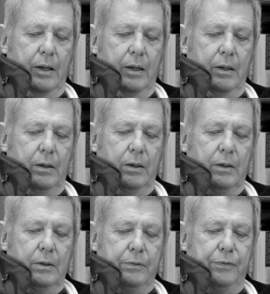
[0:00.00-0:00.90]
uh,
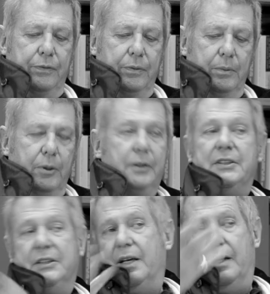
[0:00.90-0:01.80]
of what
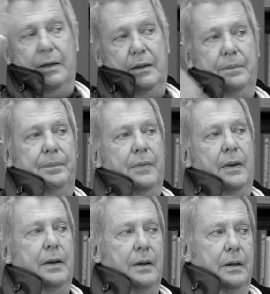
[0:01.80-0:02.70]
is the
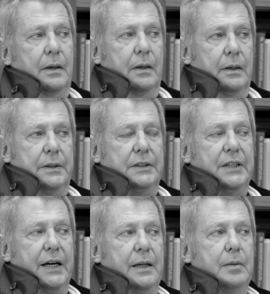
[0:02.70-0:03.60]

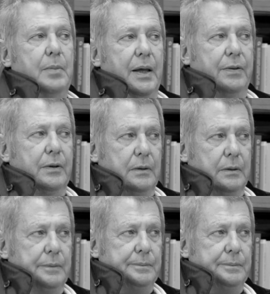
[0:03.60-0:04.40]
designing method.